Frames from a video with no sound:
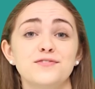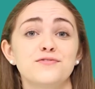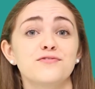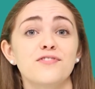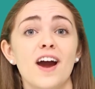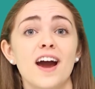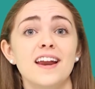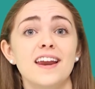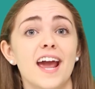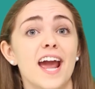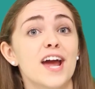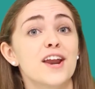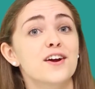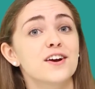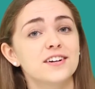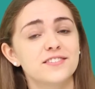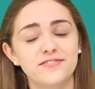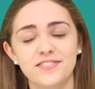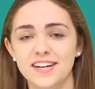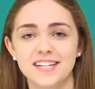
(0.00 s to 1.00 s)
is Friday and
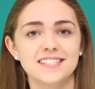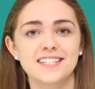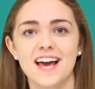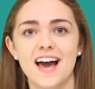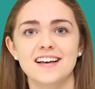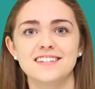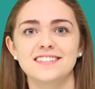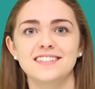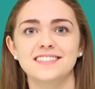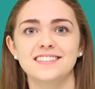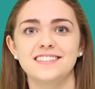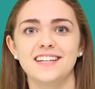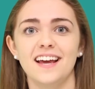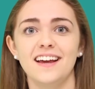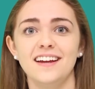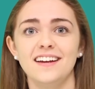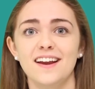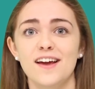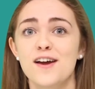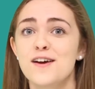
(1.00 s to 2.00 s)
her fantastic
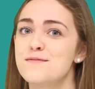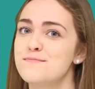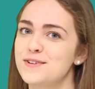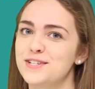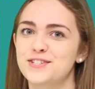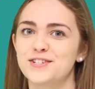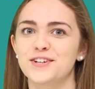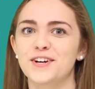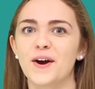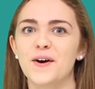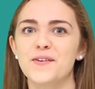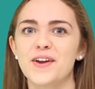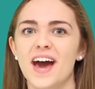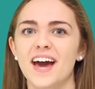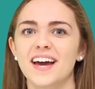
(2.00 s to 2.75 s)
date, Mr. Go